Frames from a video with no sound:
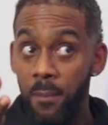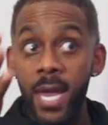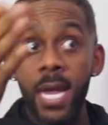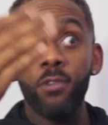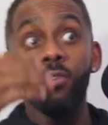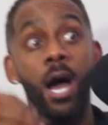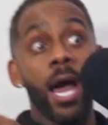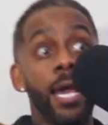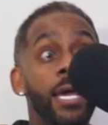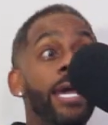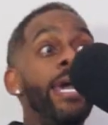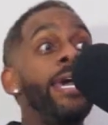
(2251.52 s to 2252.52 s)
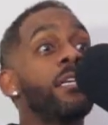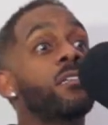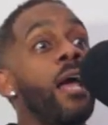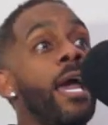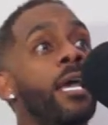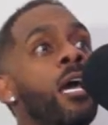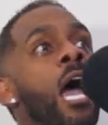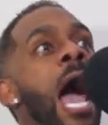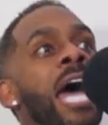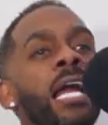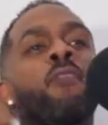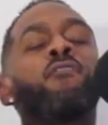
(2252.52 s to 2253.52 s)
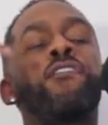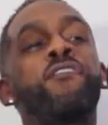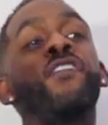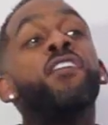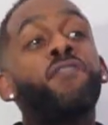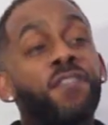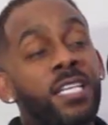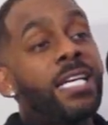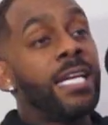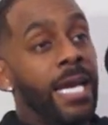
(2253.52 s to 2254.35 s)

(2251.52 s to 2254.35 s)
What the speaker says: I mean, right? It's like, and I'm 50